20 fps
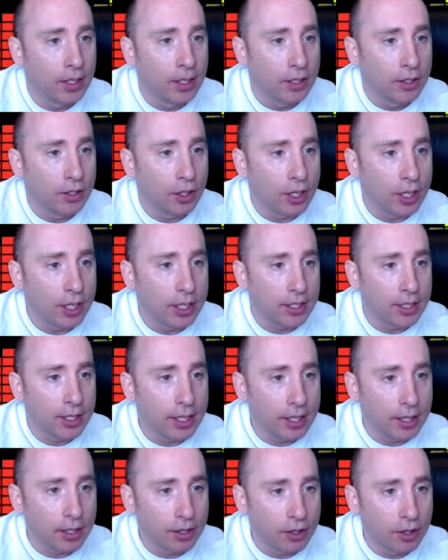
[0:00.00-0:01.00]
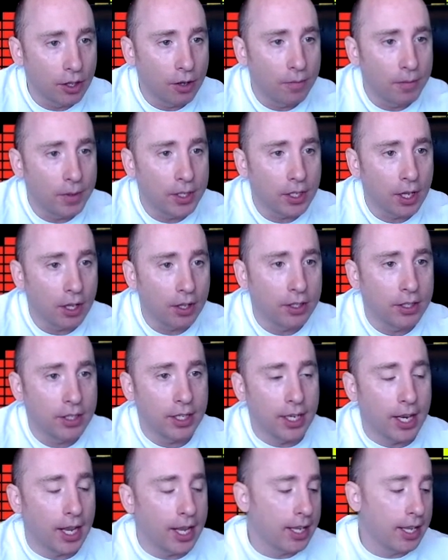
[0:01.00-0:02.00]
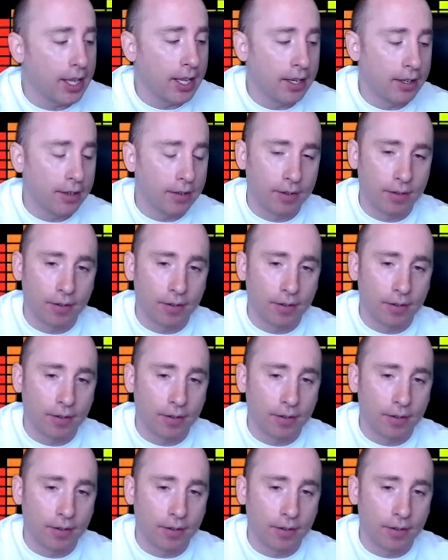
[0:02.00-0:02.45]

So you can see the thumb is alternating.